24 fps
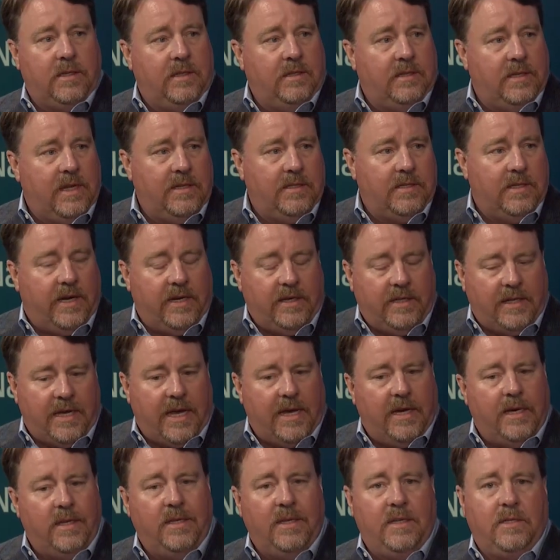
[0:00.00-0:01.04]
and things like
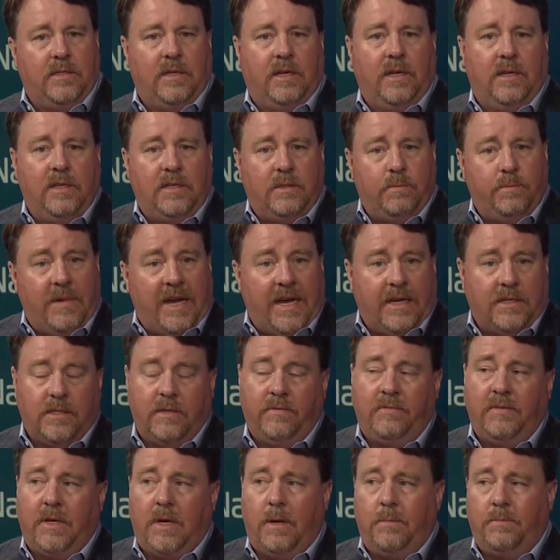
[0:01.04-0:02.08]
that in these
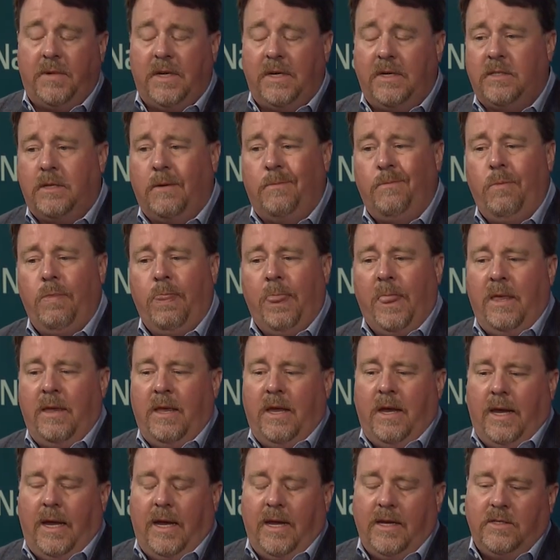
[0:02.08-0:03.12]
massive companies.
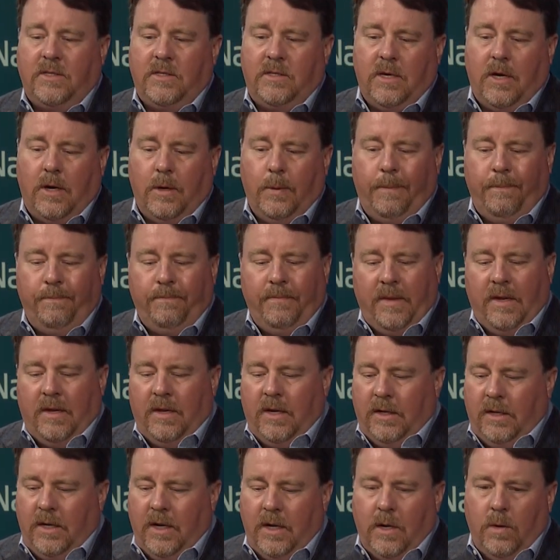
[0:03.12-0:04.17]
And so,
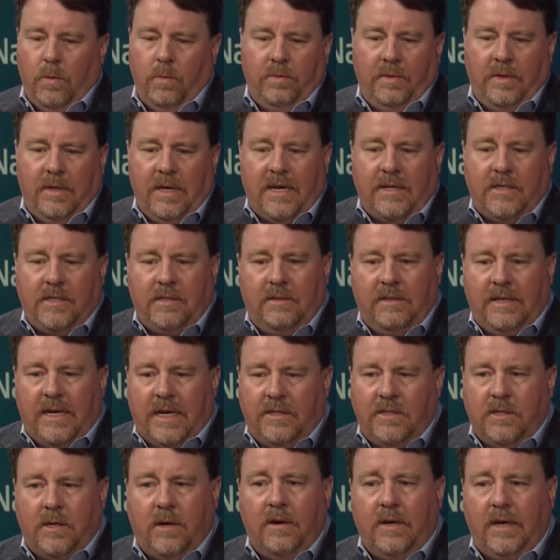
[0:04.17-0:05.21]
you know,
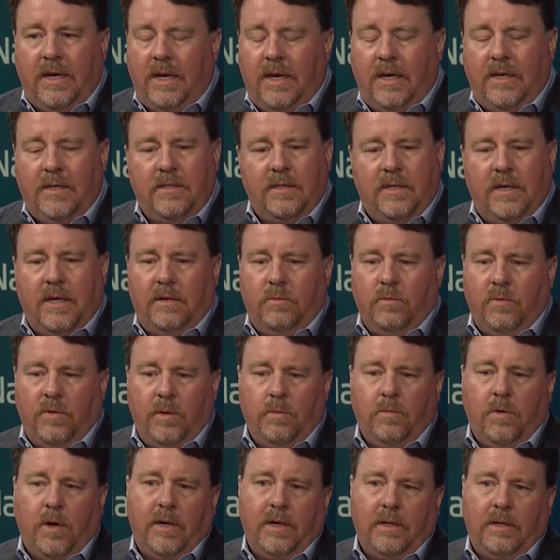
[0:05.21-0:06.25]
that's our key, is that we
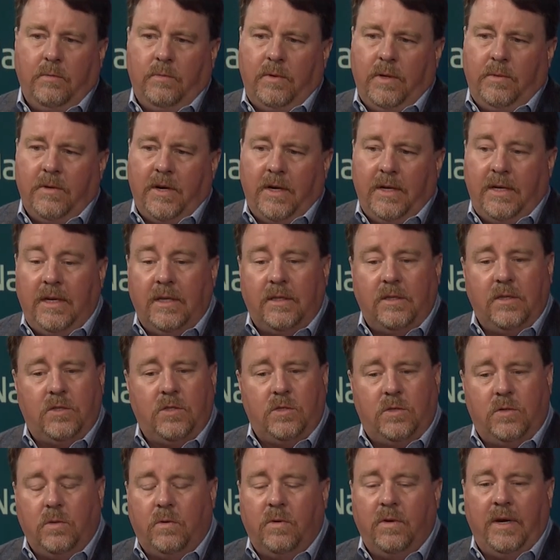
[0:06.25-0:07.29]
want to get the
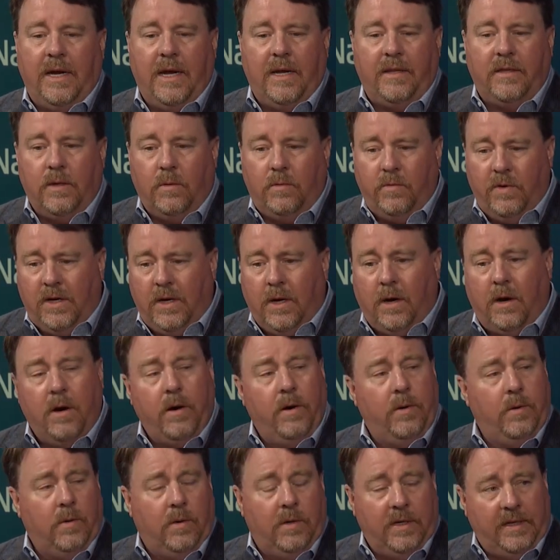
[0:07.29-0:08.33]
story out that we are
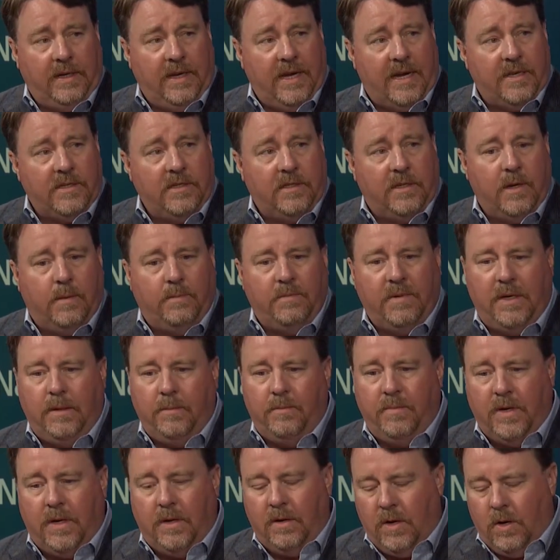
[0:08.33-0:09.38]
an oil and gas company,
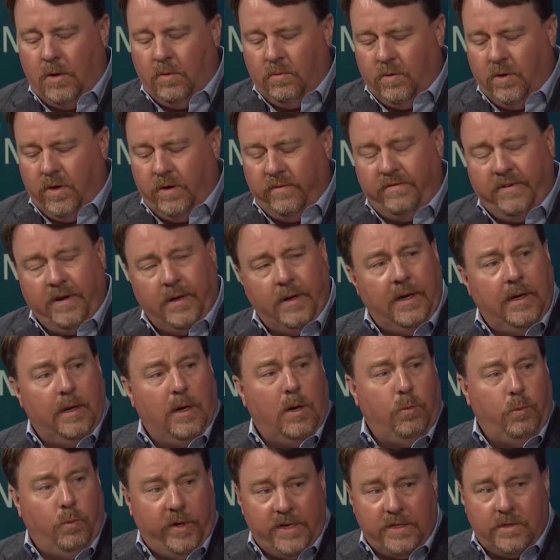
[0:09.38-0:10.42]
but we're a very
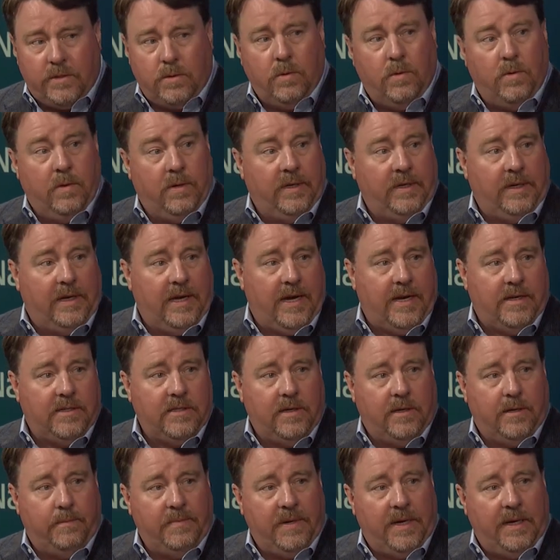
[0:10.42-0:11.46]
low risk oil and gas
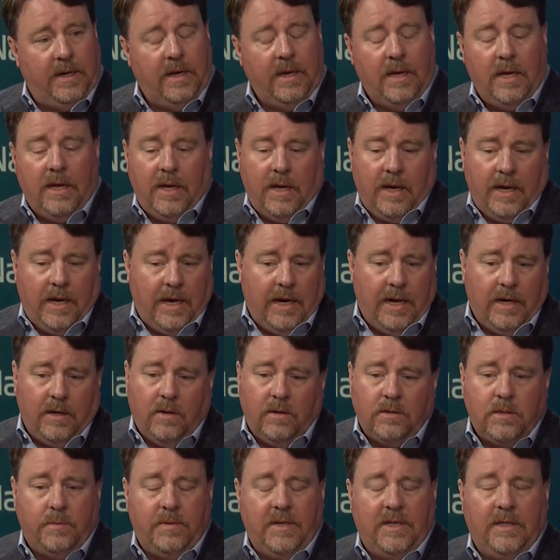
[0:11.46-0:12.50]
company, and
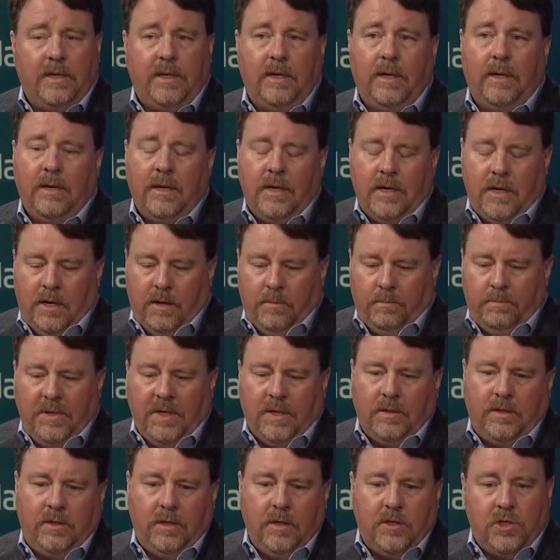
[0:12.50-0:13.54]
ultimately
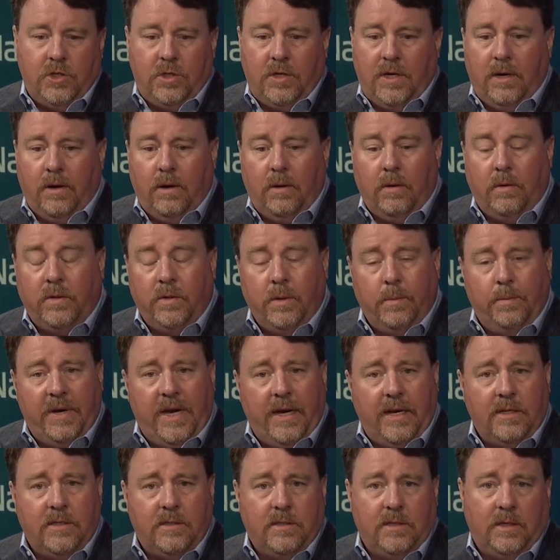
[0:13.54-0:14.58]
build a good shareholder
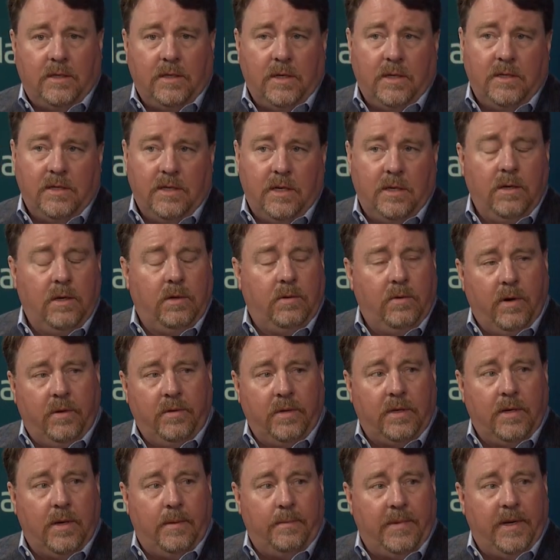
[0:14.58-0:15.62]
base and continue to grow the
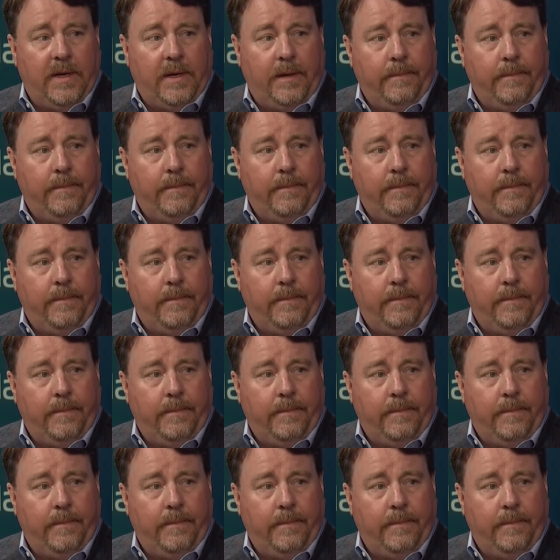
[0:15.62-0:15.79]
company.